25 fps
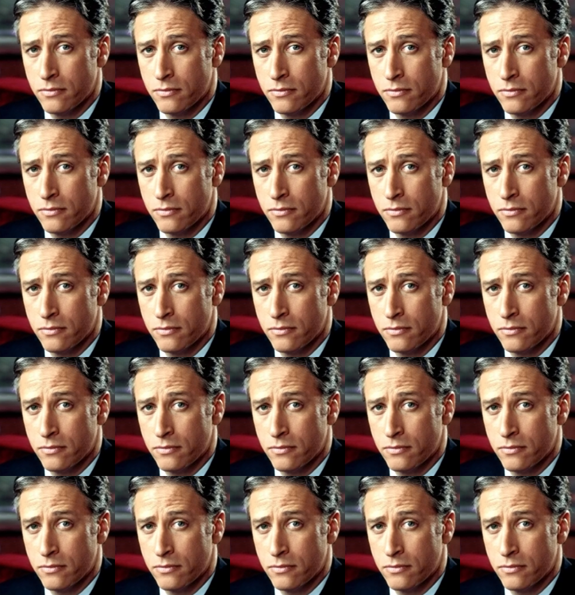
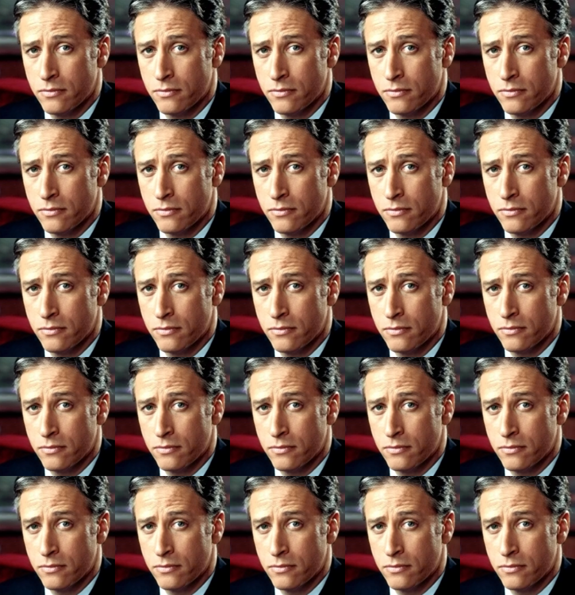
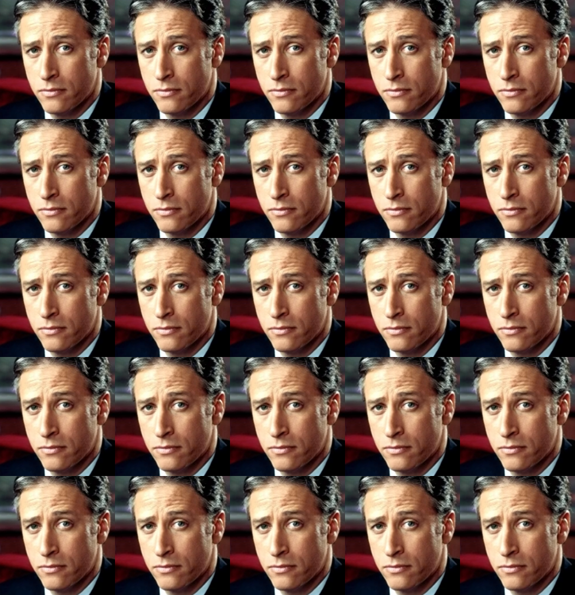
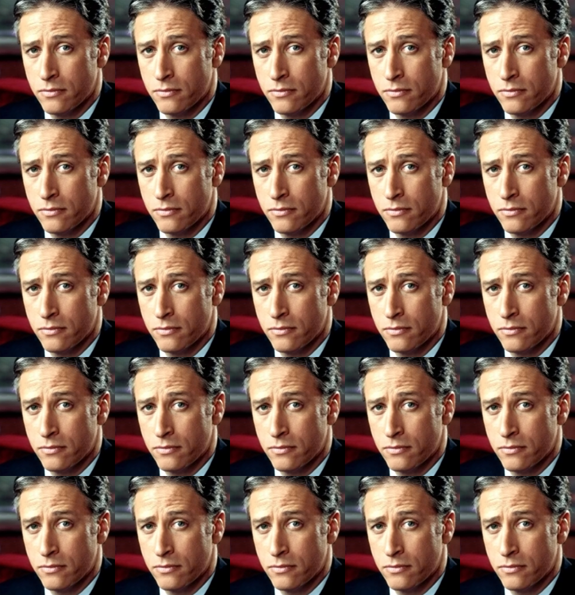This person isn't speaking.